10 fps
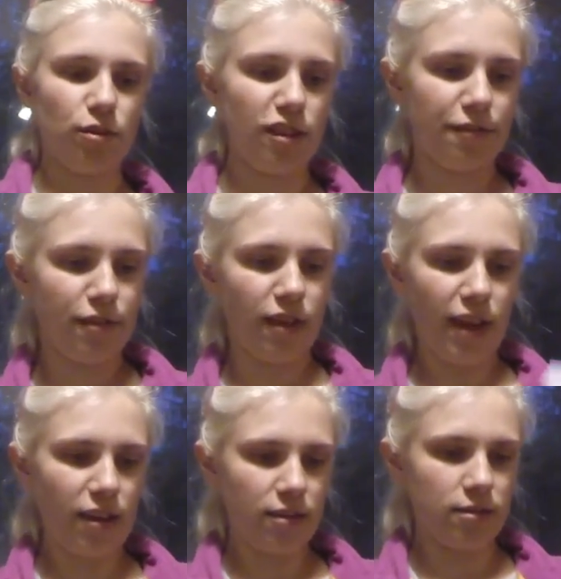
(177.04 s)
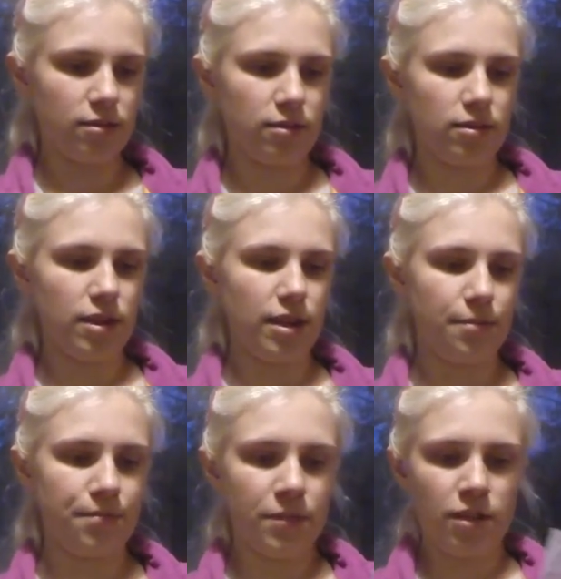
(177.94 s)
got that far yet.
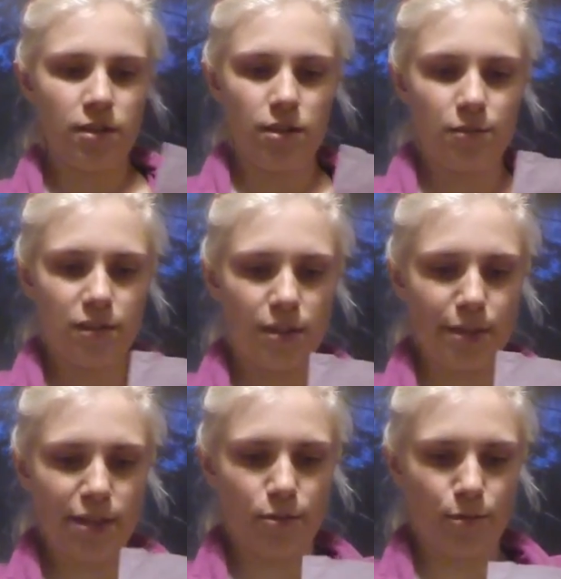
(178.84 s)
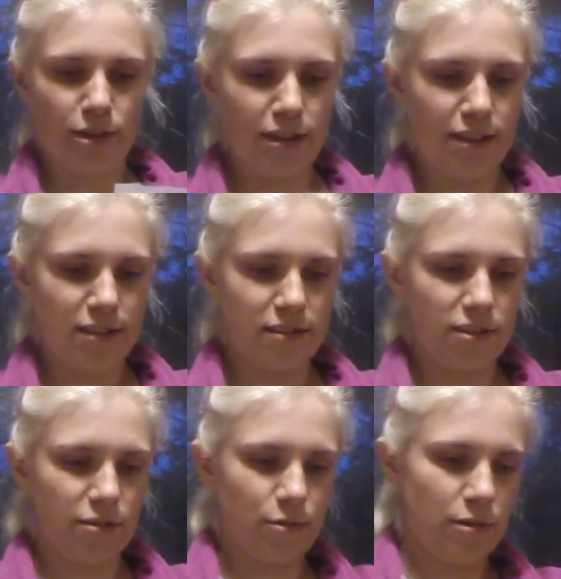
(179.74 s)
I was going to make all mine and then
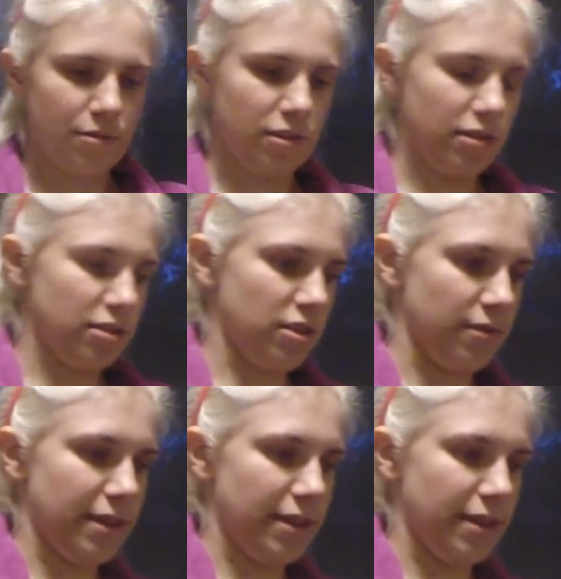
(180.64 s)
decide what I was going to tie